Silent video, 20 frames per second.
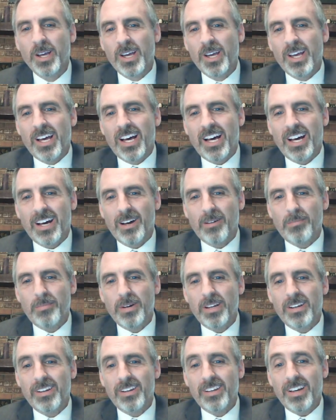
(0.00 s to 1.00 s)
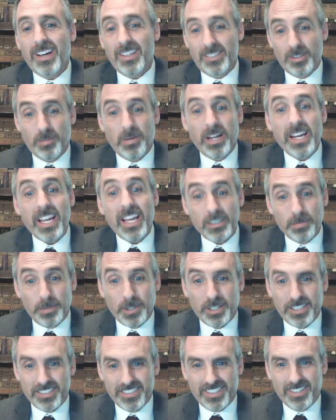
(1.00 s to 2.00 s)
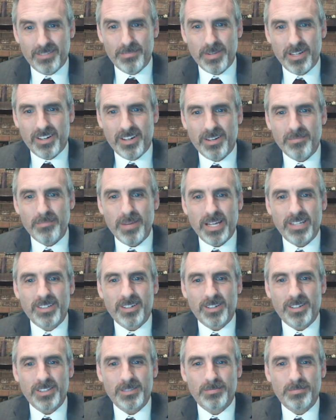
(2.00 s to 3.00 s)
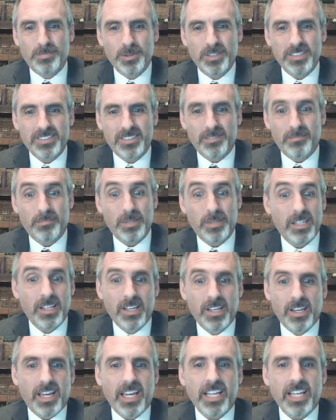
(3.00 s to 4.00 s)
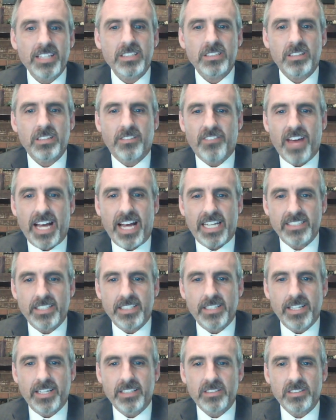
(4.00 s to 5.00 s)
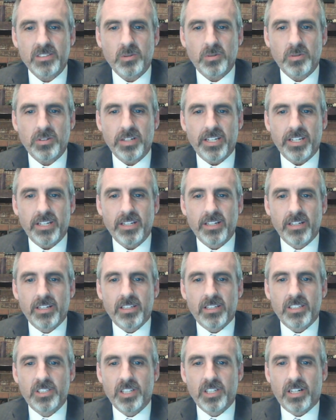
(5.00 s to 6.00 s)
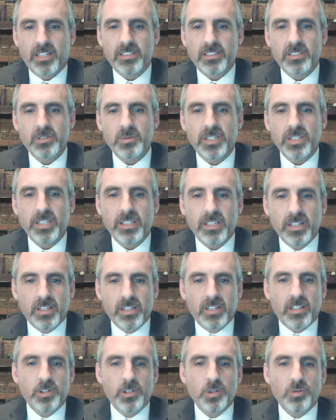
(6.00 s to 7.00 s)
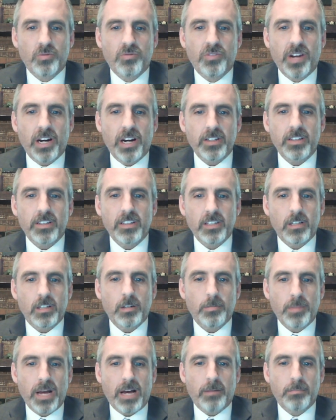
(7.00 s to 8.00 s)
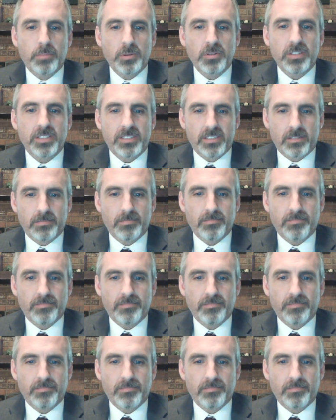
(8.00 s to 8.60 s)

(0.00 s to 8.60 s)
So my next book is going to be on Ambedkar's Buddhism. But it's just a fascinating story. John Dewey knew very little about Buddhism.